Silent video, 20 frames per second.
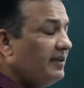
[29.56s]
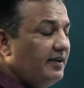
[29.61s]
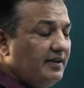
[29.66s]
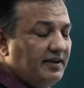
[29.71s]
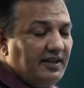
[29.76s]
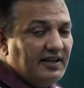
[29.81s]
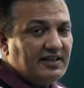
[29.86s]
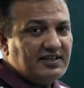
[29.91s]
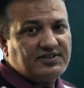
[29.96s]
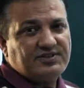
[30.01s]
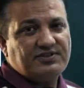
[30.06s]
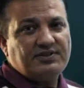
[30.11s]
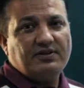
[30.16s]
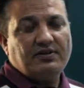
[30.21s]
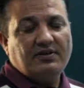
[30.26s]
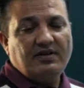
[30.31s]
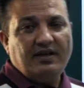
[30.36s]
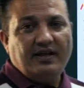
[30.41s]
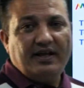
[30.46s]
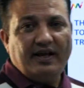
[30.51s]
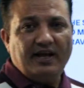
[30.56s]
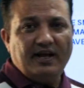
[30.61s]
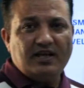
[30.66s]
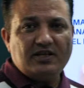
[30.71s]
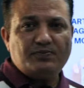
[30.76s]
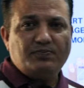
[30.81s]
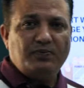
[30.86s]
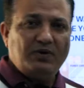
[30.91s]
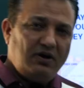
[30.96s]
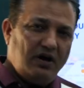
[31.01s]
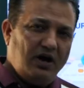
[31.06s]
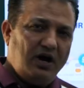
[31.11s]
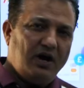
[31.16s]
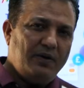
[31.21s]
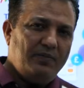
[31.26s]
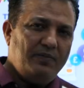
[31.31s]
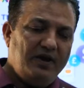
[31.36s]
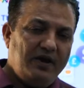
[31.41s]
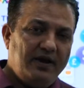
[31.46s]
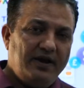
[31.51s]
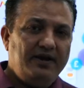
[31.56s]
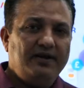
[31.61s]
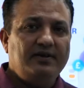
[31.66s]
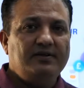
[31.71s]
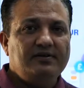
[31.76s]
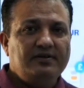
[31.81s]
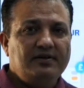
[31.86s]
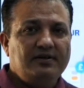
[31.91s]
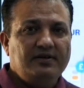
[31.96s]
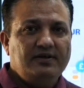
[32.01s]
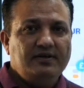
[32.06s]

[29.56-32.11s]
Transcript: Next, as per RBI